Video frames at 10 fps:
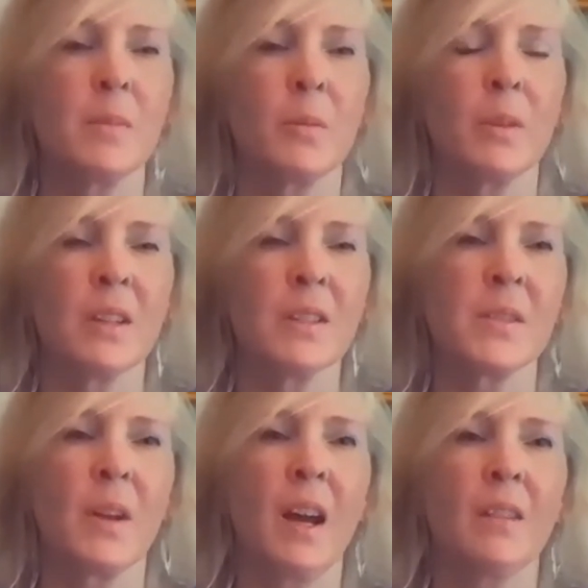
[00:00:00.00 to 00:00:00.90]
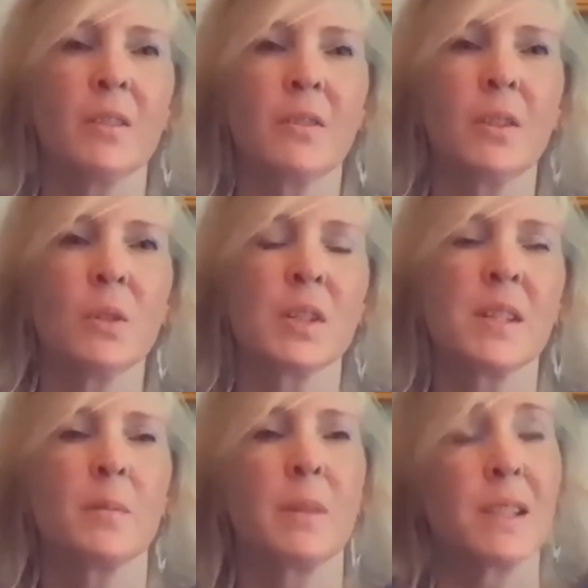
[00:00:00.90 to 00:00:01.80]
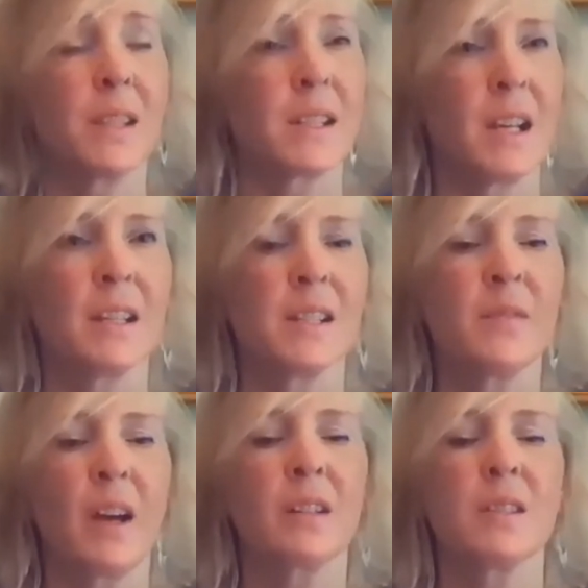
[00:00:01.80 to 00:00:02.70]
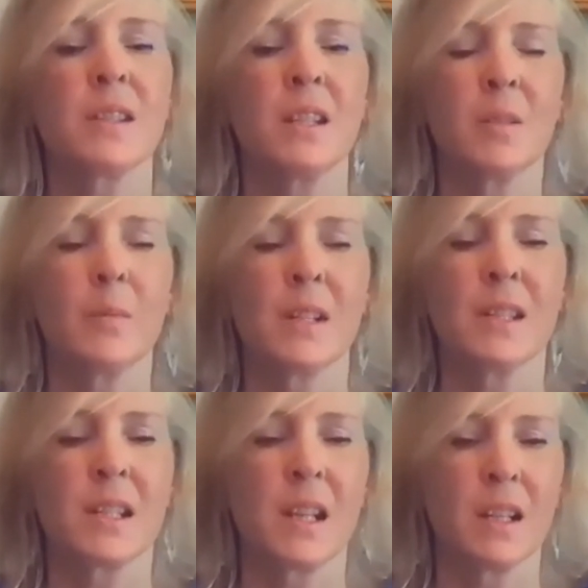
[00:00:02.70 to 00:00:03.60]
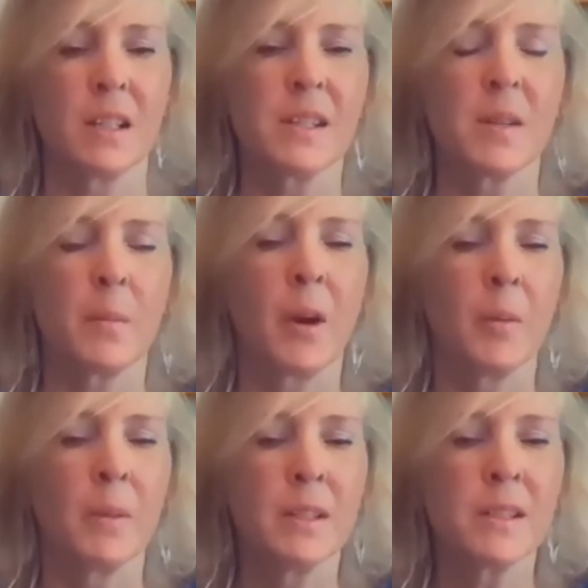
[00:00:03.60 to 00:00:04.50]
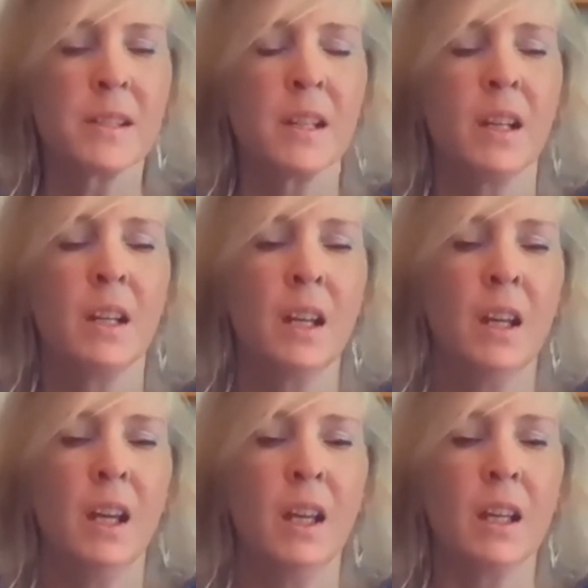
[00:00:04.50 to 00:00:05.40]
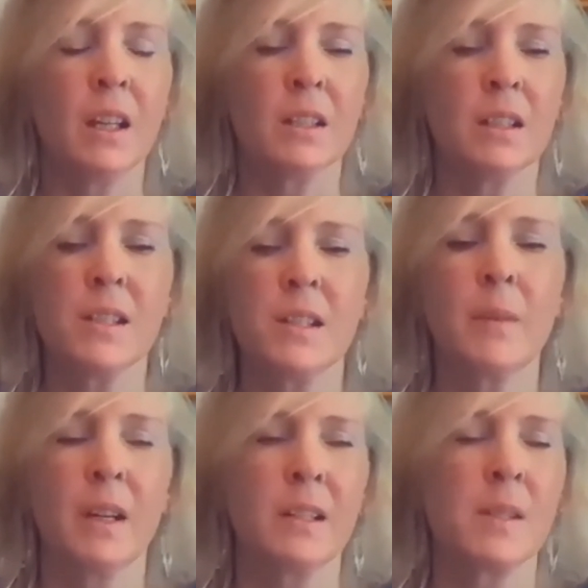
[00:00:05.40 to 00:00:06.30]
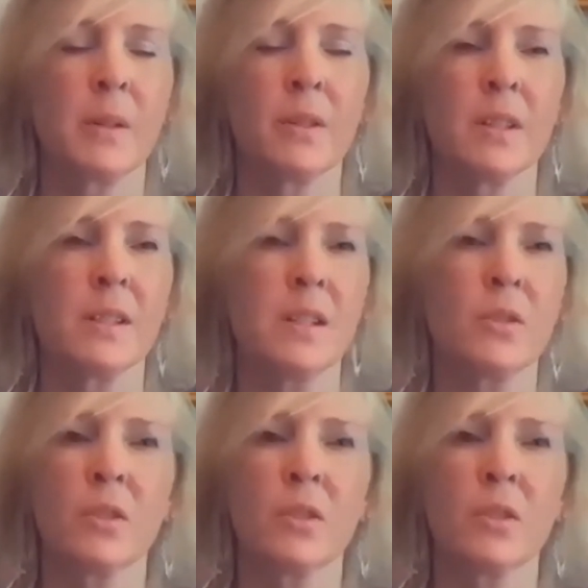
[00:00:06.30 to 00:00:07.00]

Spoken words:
but we also have, of course, the basic science faculty and the basic science departments. And at least in my experience, these